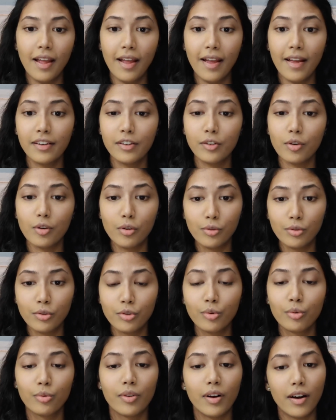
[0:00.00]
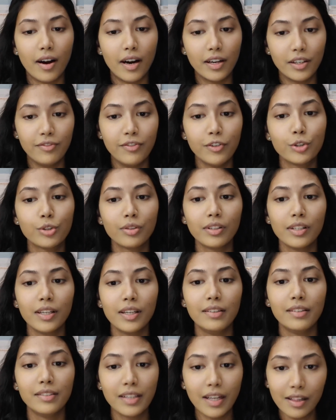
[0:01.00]
And also, artificial
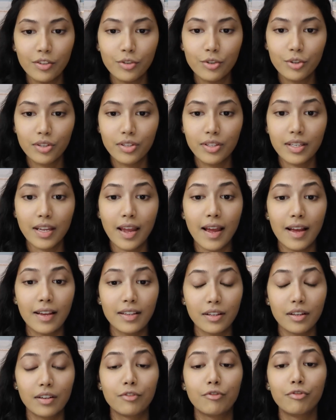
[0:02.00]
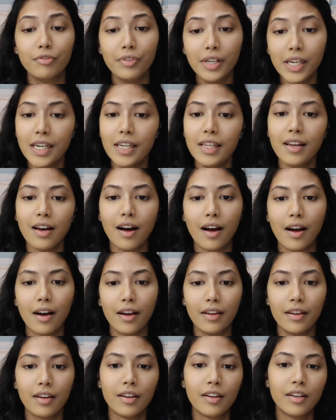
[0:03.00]
intelligence has a really
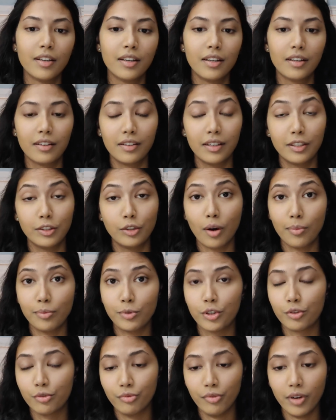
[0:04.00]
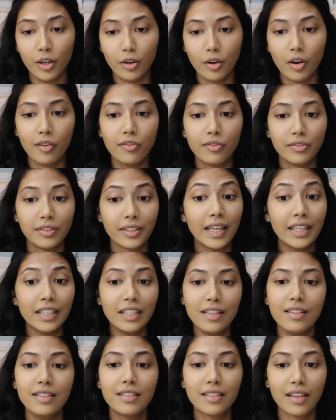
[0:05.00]
high adoption rate of
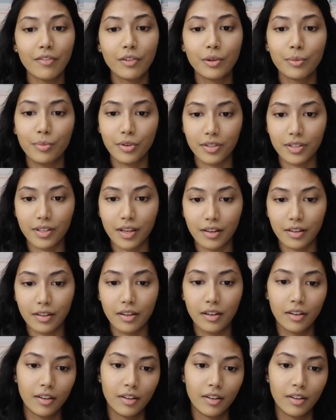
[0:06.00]
97%.